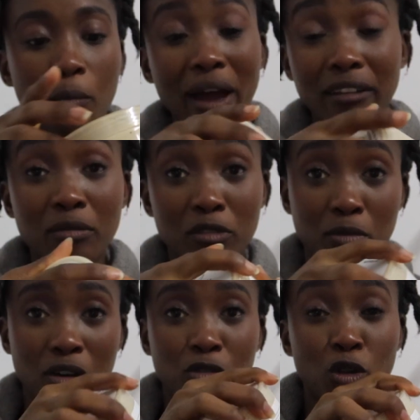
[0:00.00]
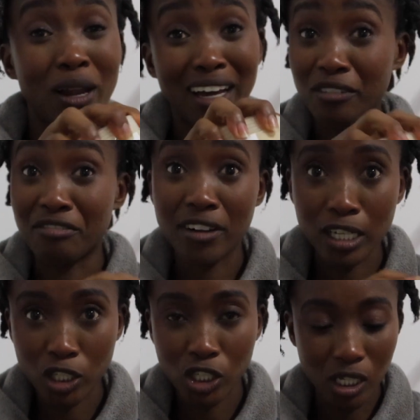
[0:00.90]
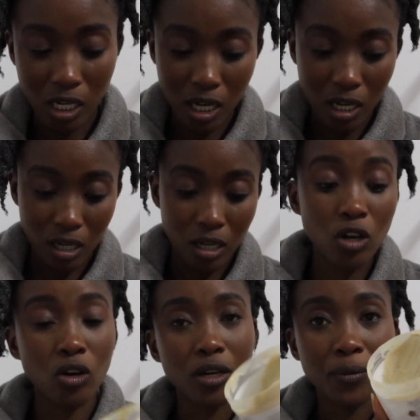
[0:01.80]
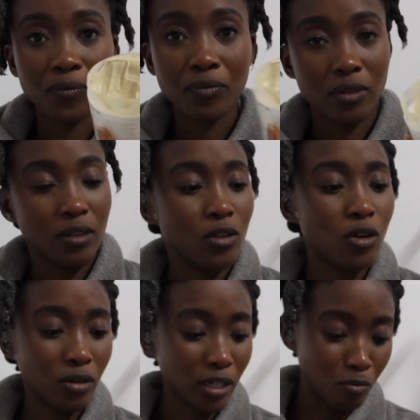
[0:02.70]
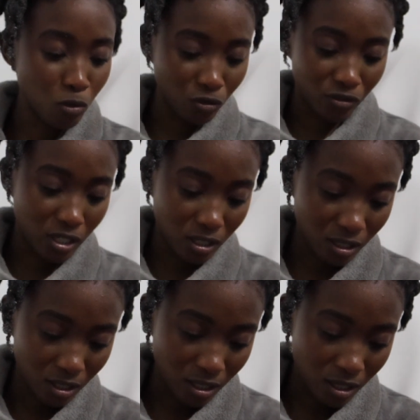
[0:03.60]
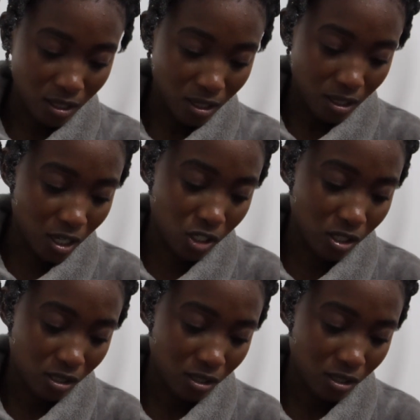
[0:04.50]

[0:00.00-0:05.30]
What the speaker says: back from the bathroom like the flesh. Look, no, it moved. Ish.